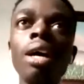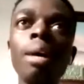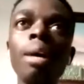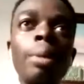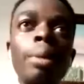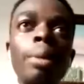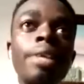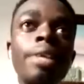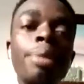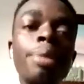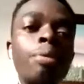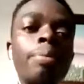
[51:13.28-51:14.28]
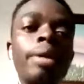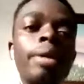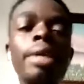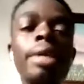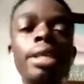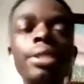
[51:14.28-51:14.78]
but a very big
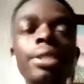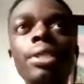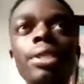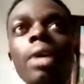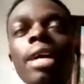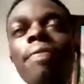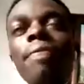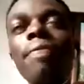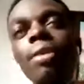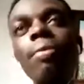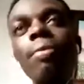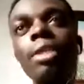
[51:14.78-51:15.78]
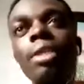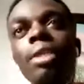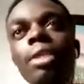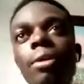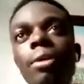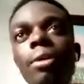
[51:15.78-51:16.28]
problem is still everything we
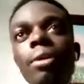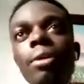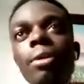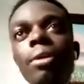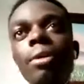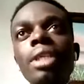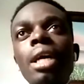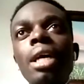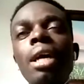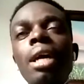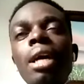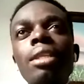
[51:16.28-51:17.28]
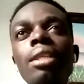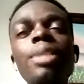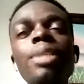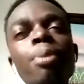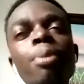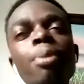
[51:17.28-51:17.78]
discuss. These
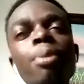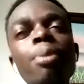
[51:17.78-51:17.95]
problems are